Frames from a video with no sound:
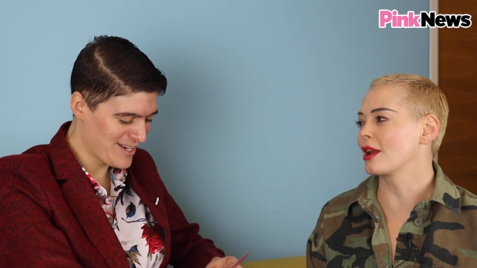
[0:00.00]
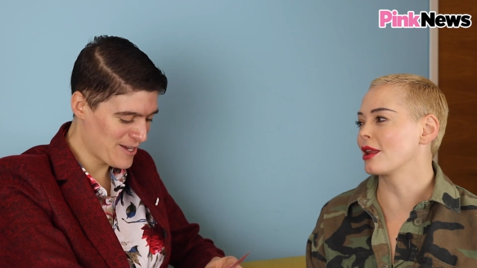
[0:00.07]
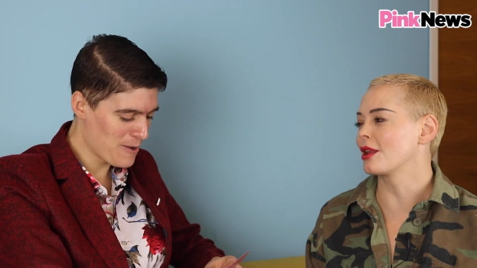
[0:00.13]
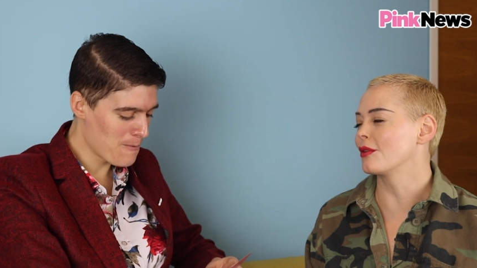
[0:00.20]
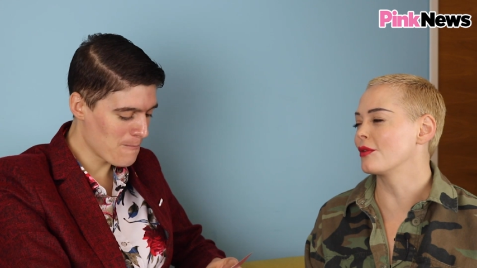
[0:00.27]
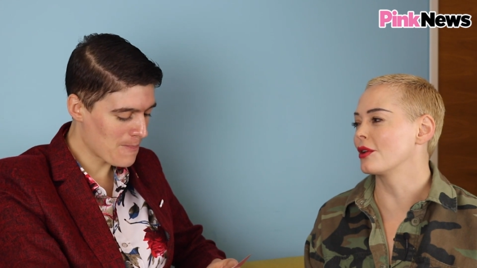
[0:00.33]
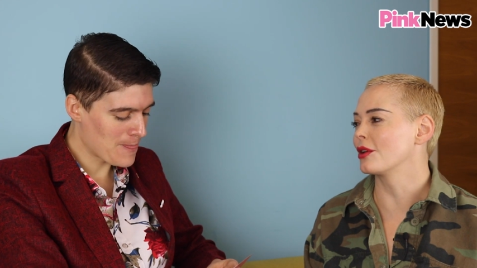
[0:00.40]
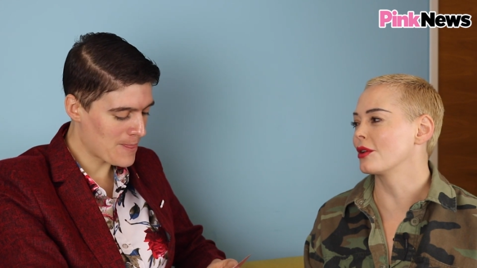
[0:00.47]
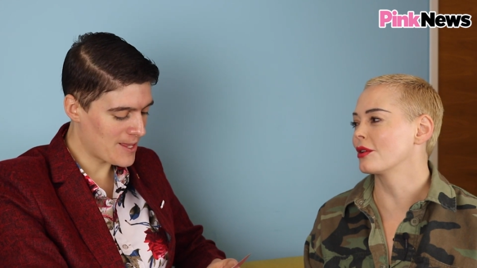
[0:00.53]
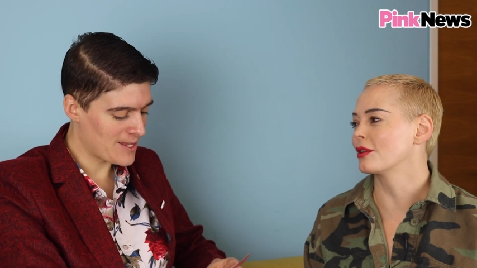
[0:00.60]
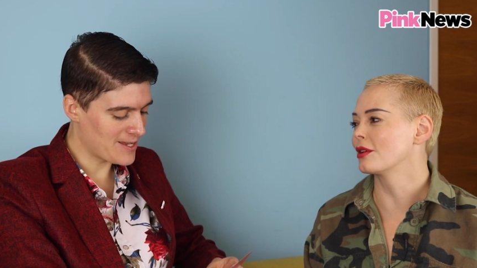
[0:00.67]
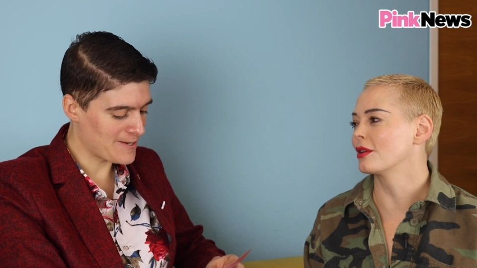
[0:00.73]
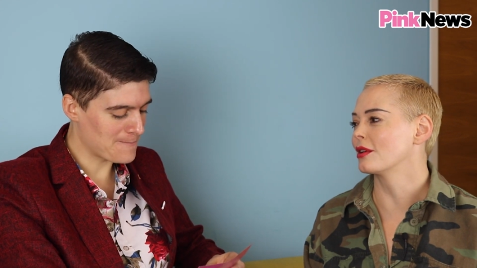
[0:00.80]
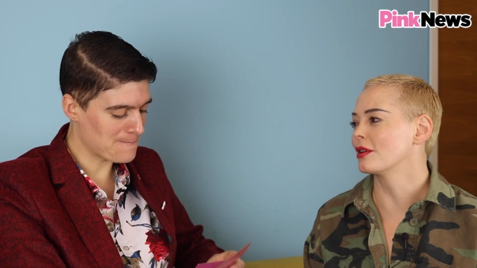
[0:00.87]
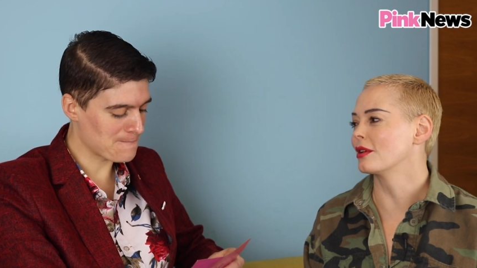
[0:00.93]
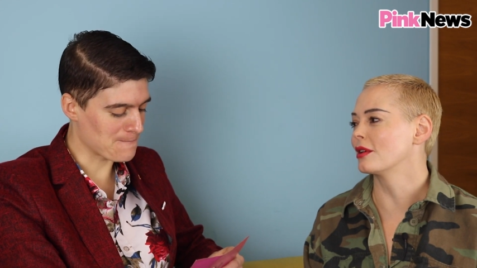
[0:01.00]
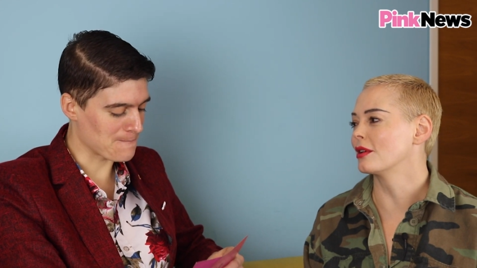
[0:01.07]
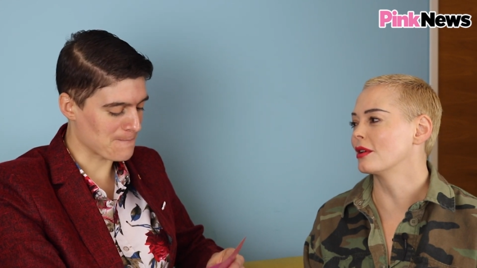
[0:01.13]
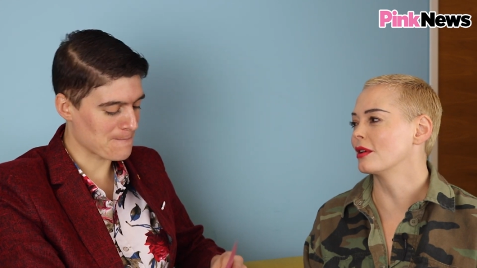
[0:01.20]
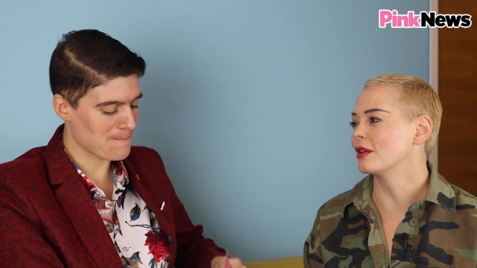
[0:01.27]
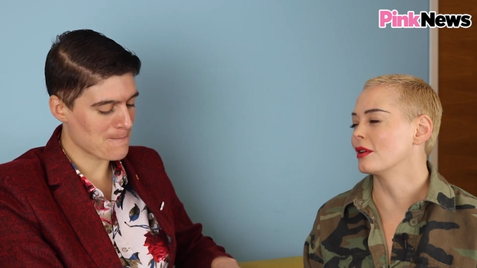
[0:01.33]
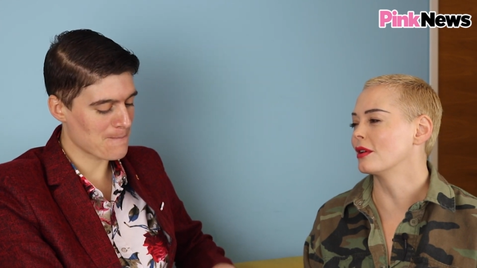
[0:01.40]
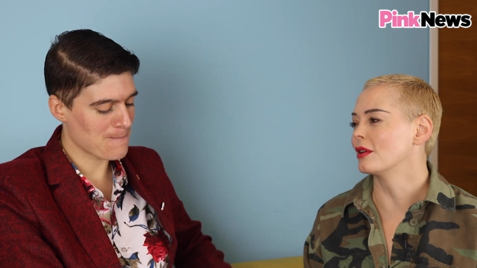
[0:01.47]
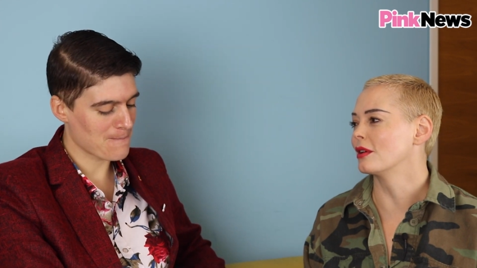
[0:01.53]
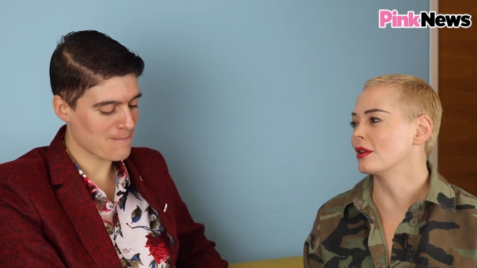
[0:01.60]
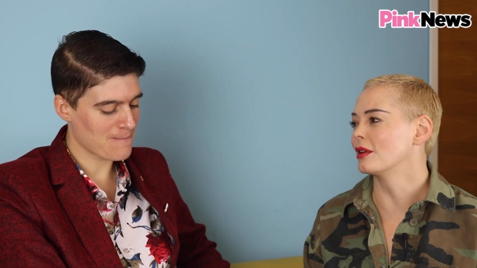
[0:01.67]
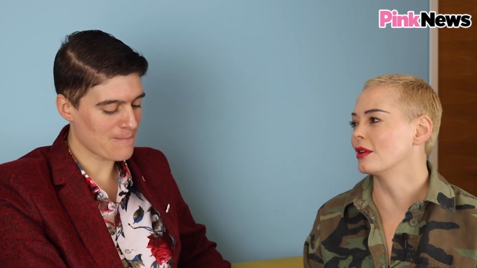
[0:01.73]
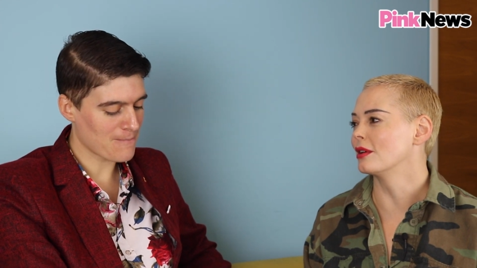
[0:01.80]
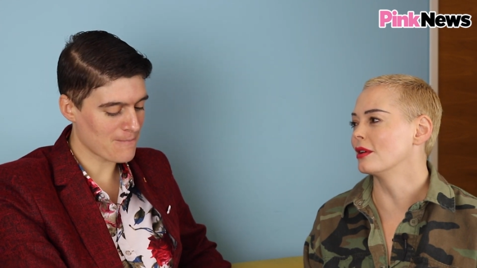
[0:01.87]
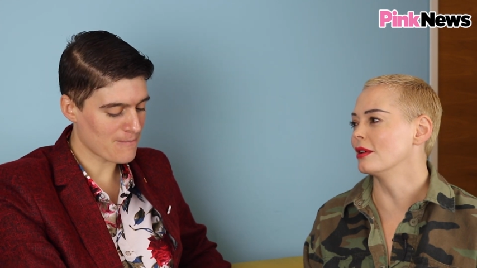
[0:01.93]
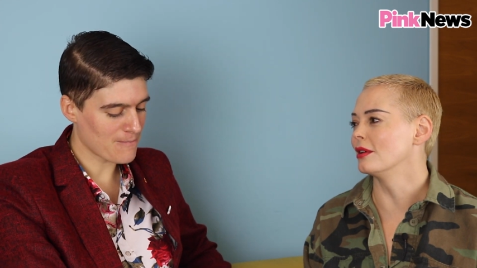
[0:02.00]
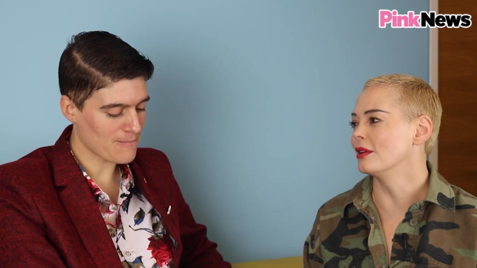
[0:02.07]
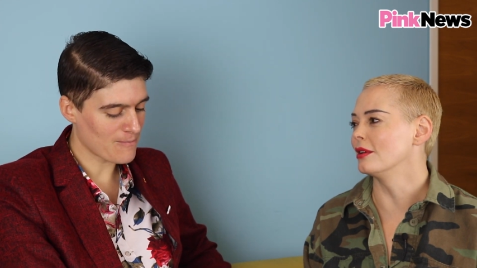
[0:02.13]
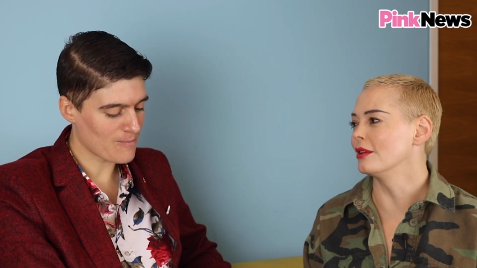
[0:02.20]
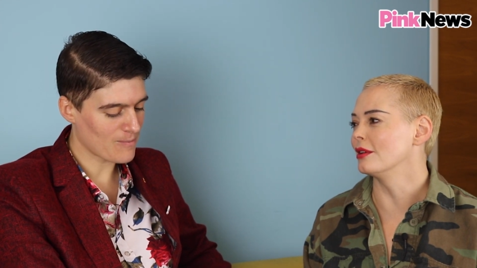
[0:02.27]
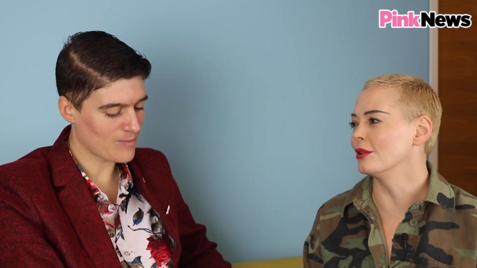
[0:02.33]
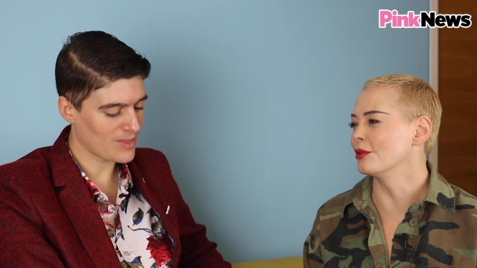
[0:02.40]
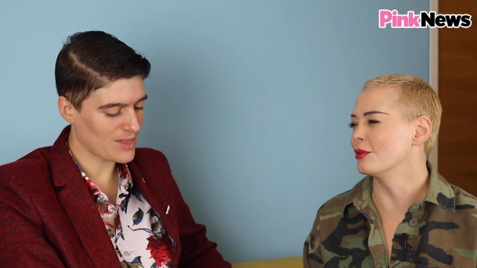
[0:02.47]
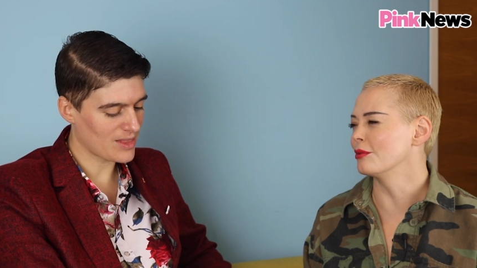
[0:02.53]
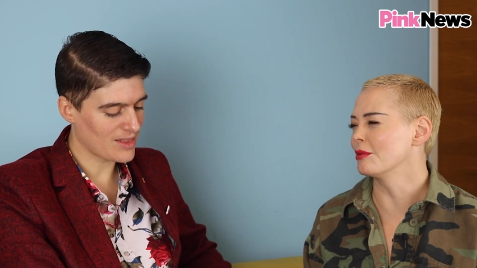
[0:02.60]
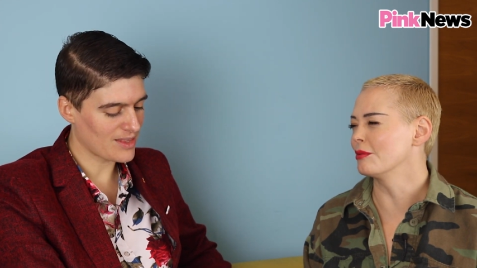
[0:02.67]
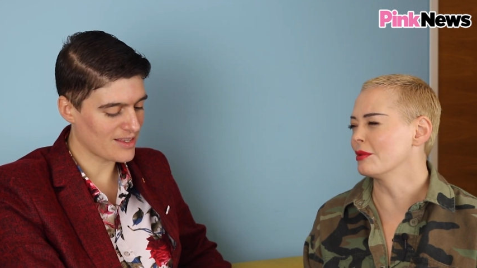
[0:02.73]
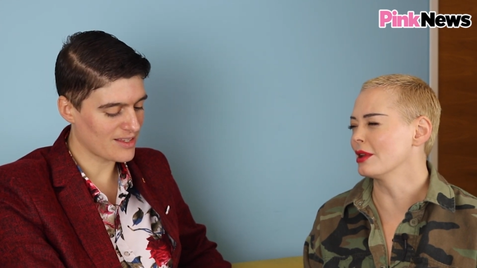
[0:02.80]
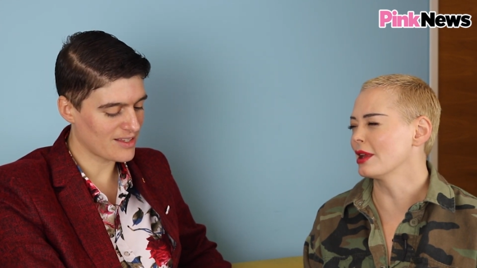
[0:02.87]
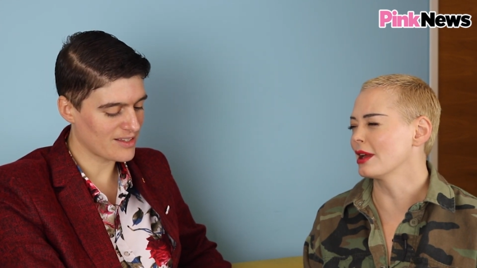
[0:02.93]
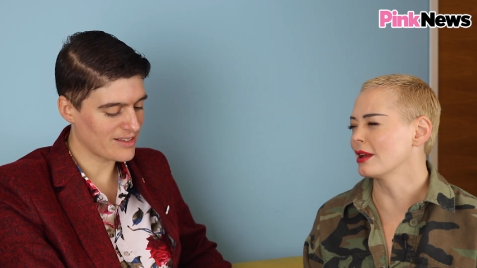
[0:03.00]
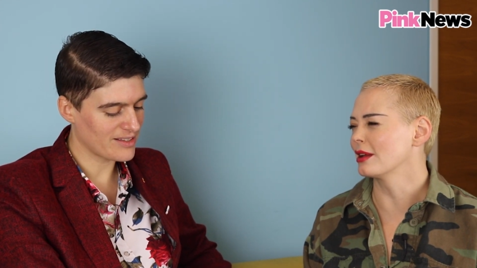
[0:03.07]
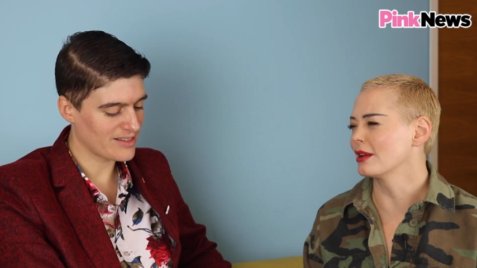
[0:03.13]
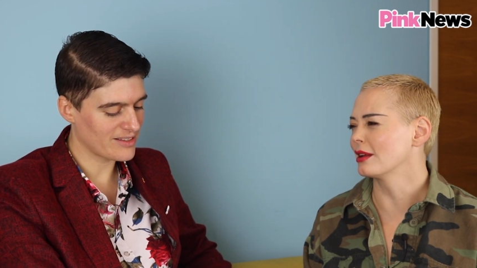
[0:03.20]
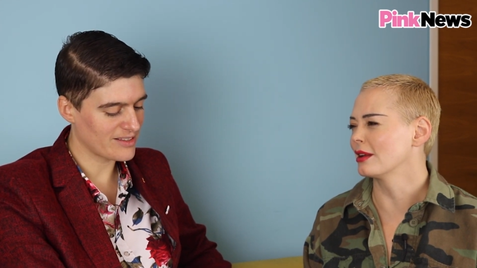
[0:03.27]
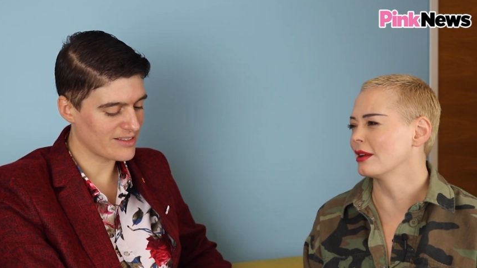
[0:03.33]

Speaker 1: I love you. Mm. Do you remember that?